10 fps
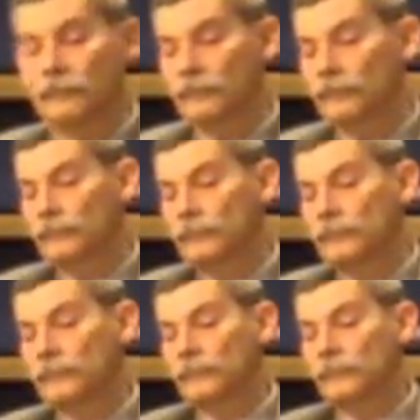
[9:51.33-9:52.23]

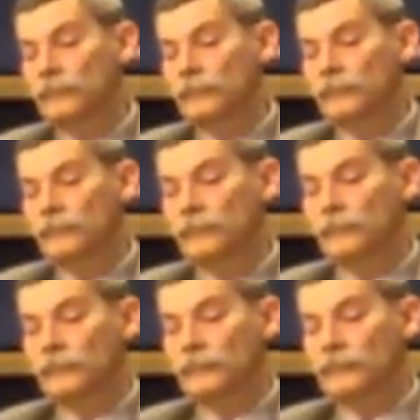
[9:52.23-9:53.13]

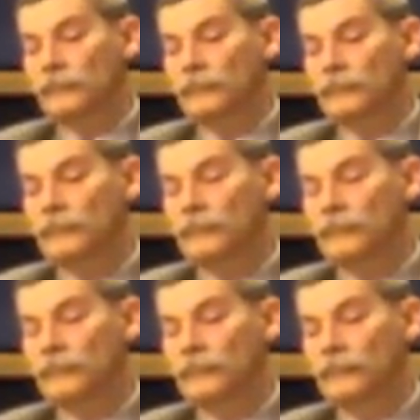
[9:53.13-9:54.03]

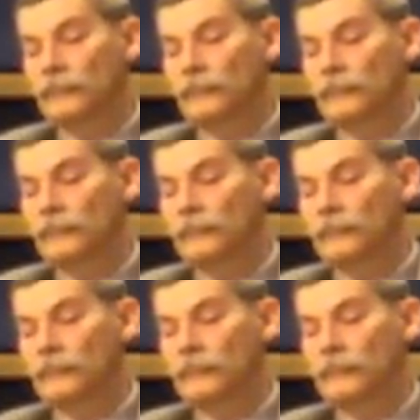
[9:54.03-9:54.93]

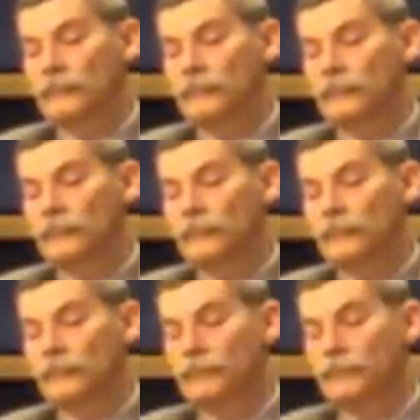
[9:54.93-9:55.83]

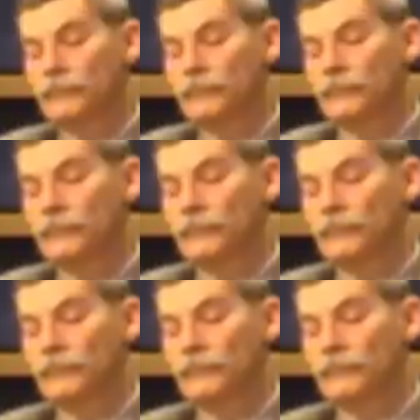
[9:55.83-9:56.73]

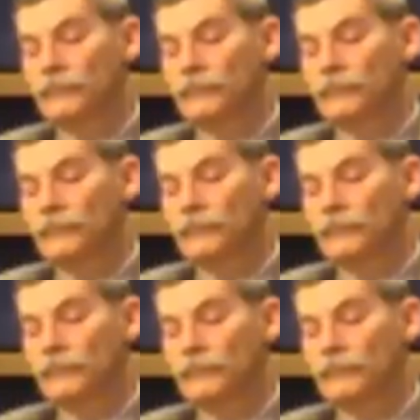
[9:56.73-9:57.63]

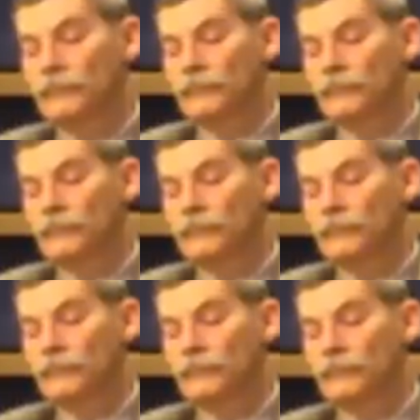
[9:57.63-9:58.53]

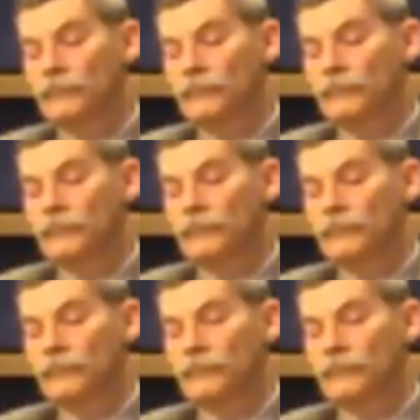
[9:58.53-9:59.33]
[no speech]